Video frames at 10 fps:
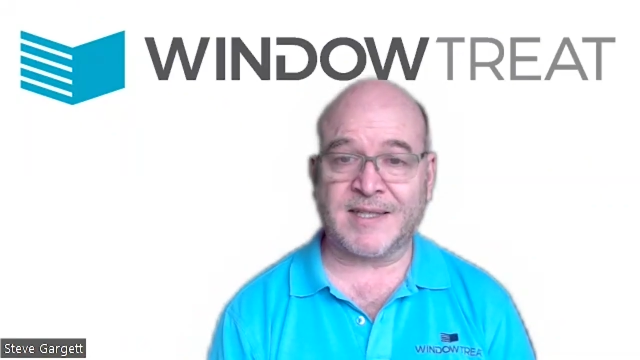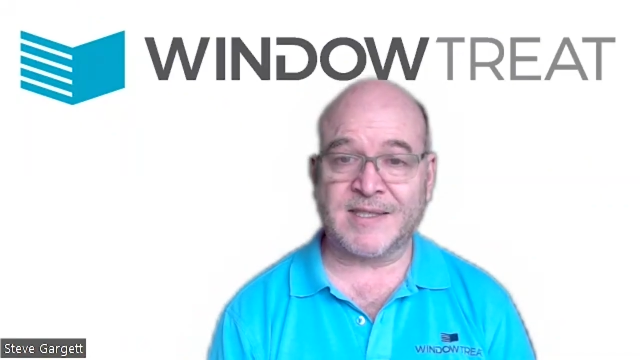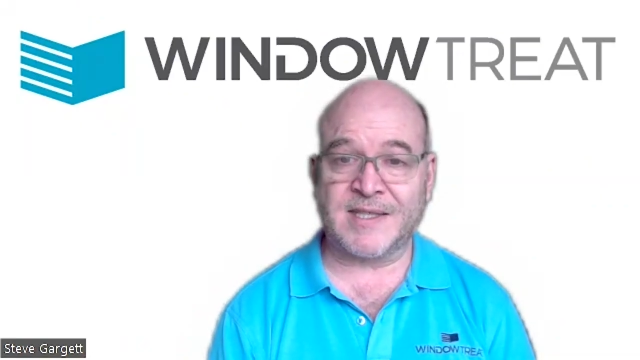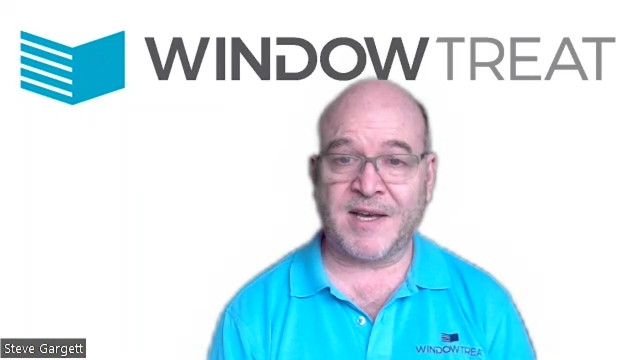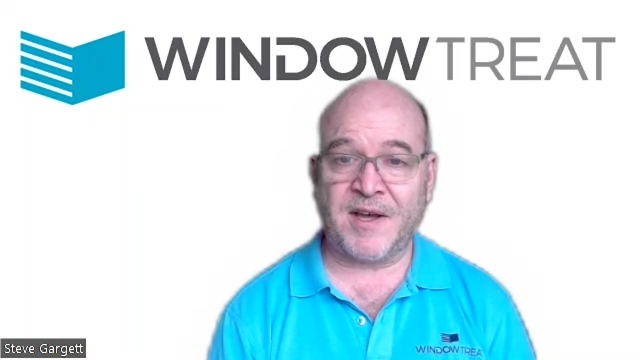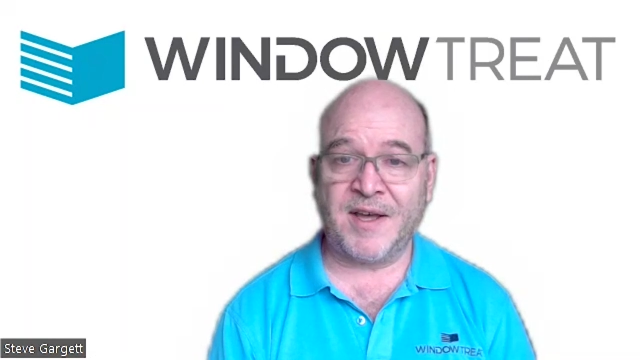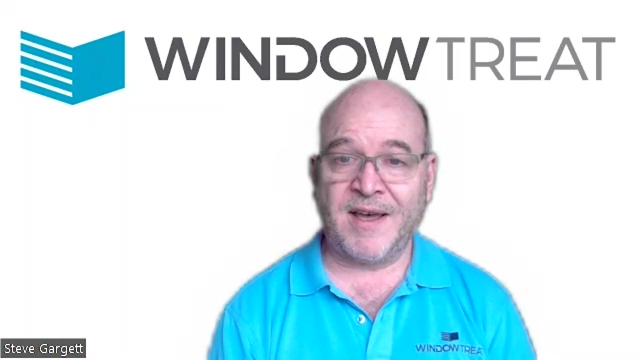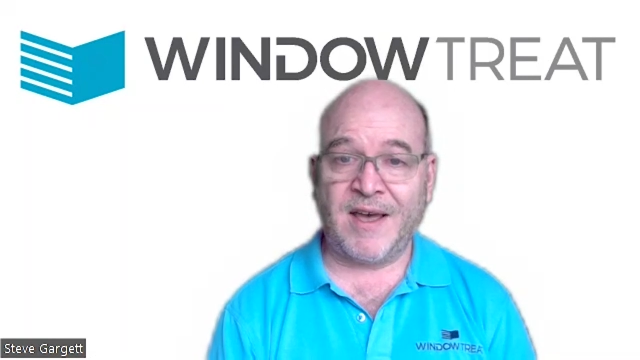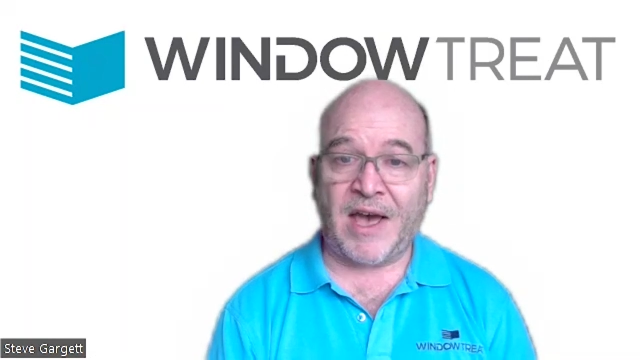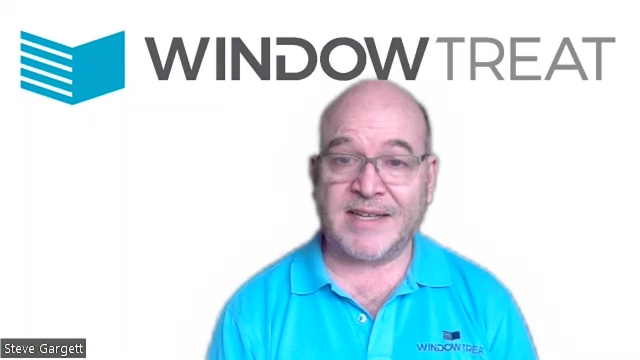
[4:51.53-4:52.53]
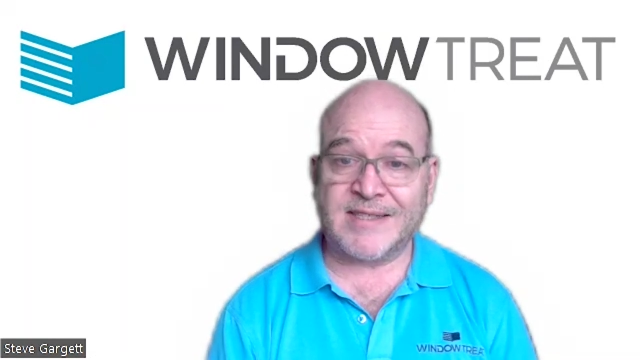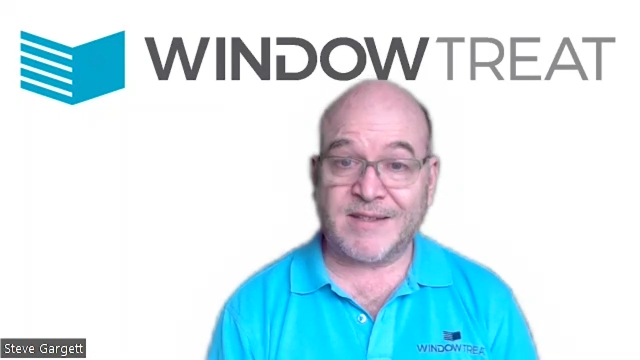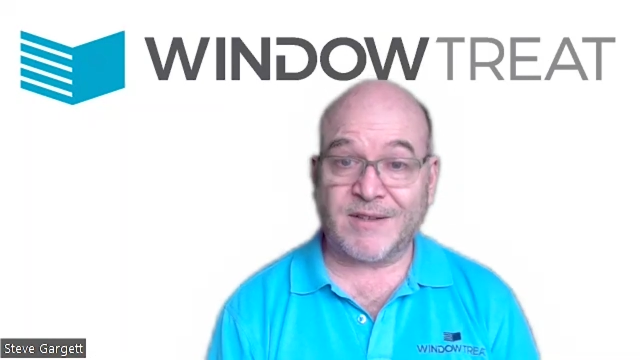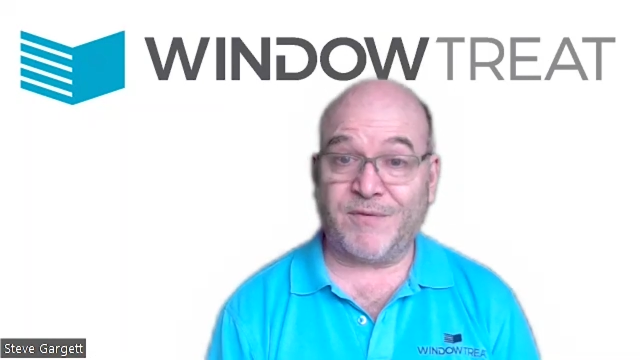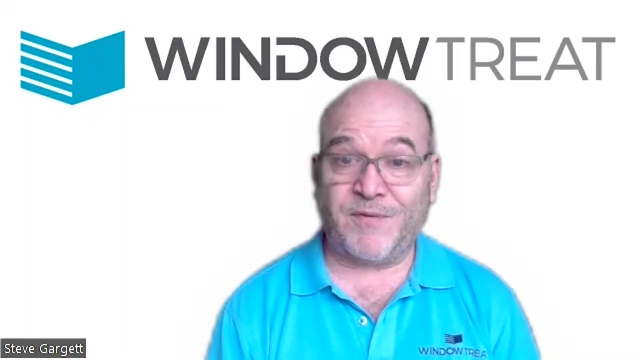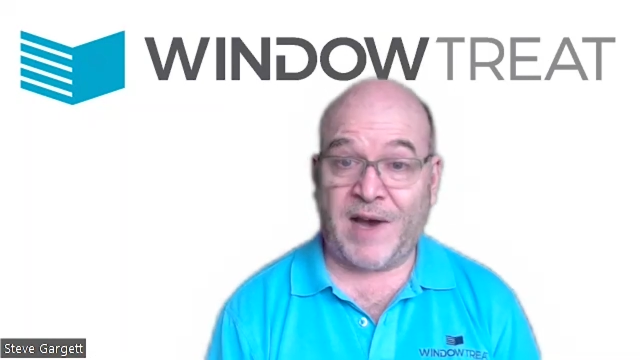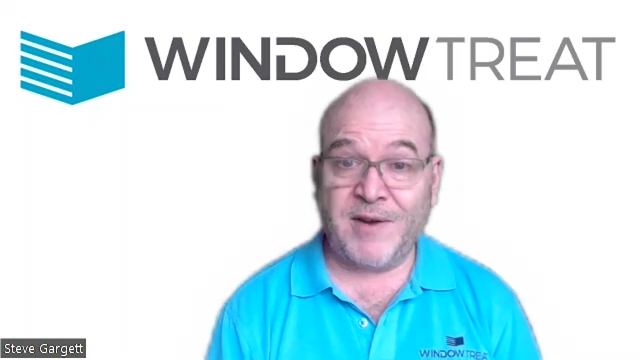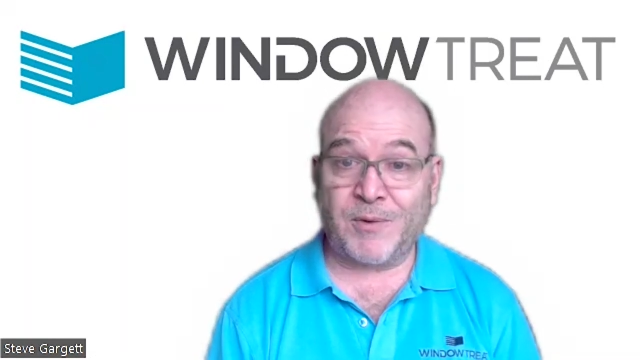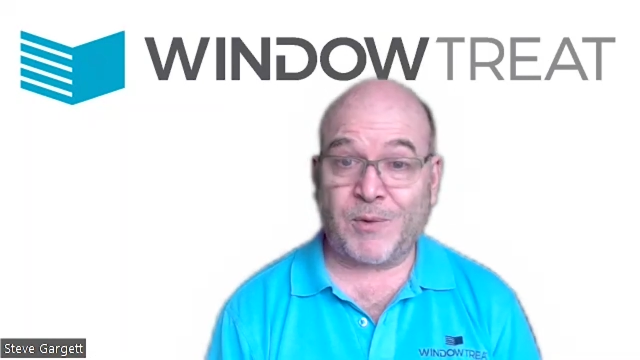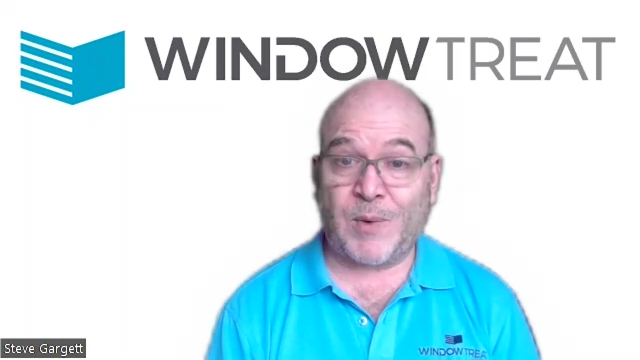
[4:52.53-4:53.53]
And the
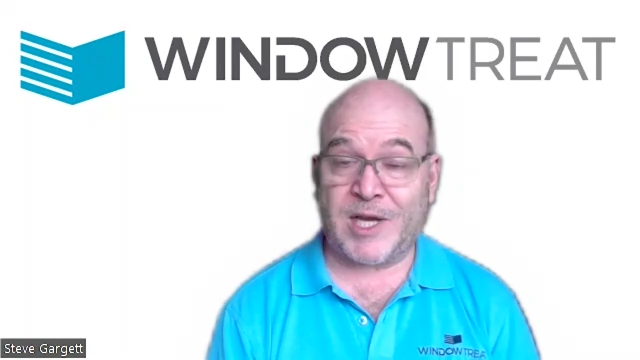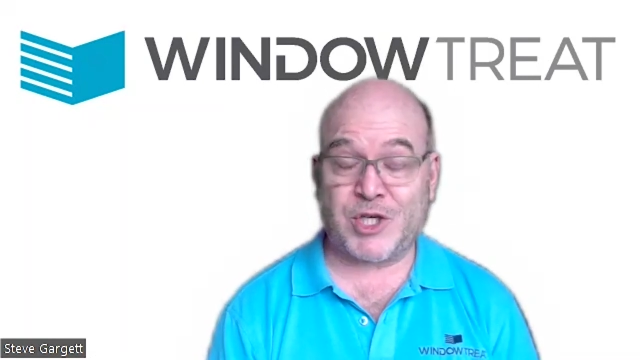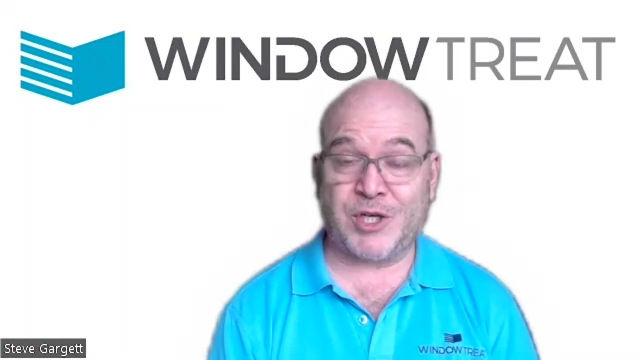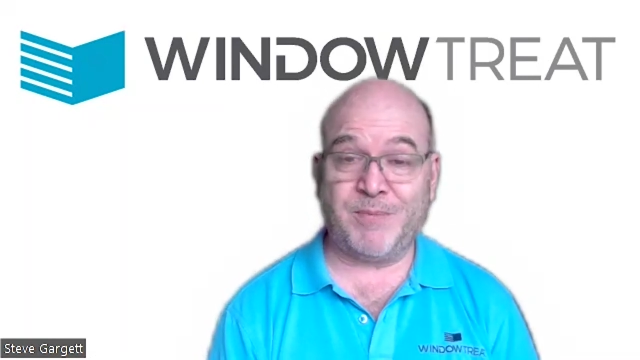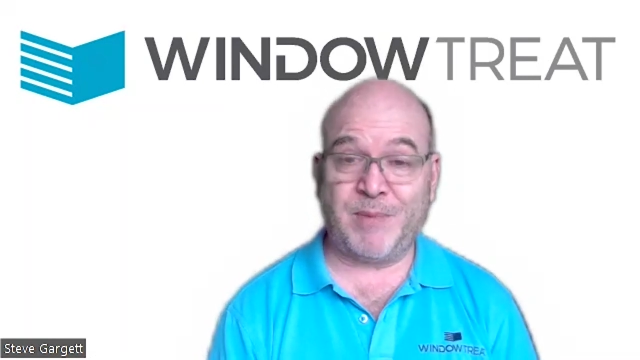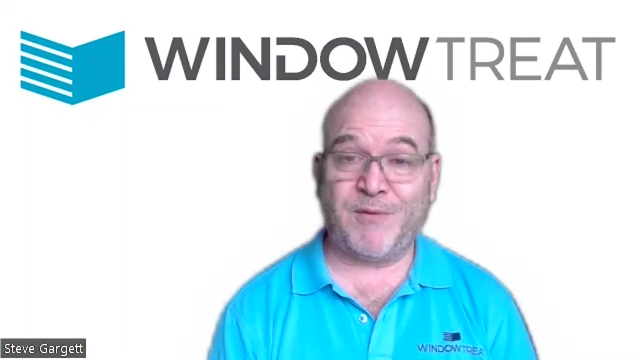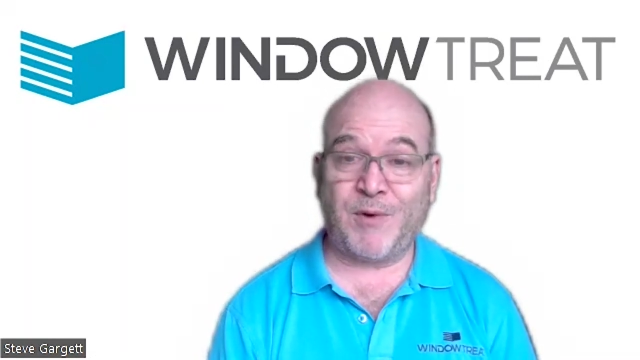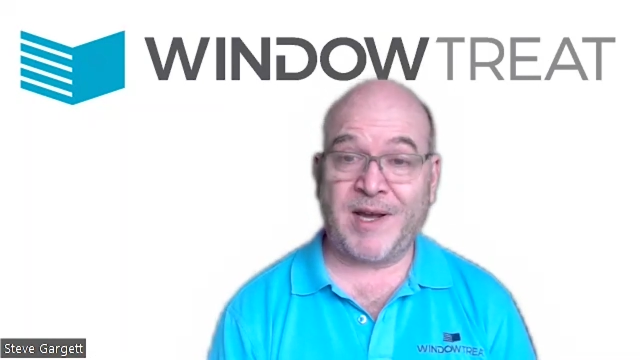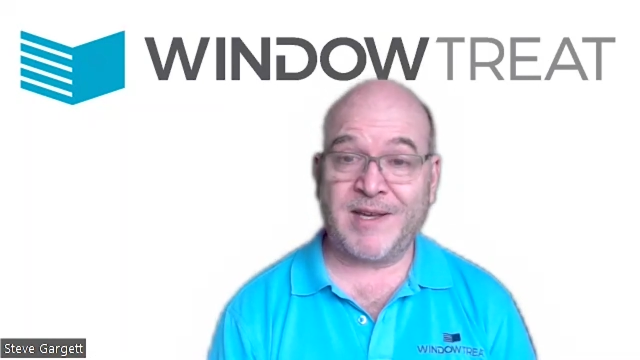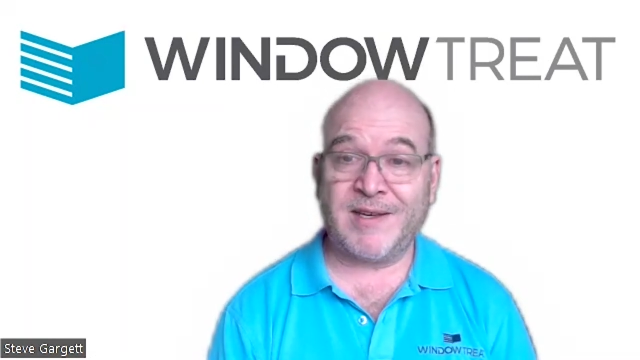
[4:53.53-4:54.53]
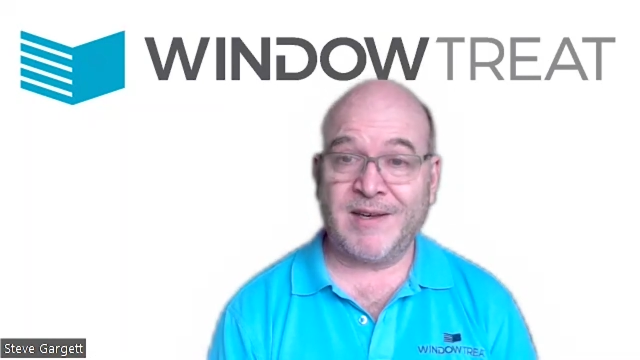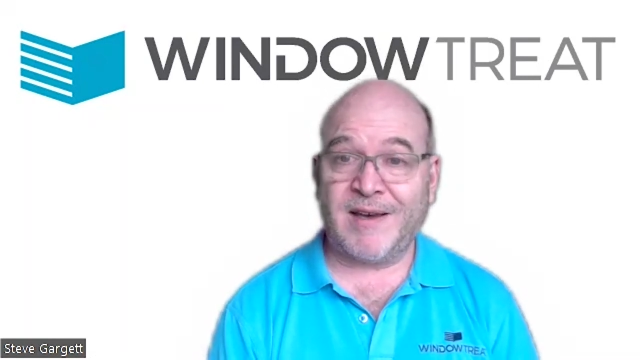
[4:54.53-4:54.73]
final question before I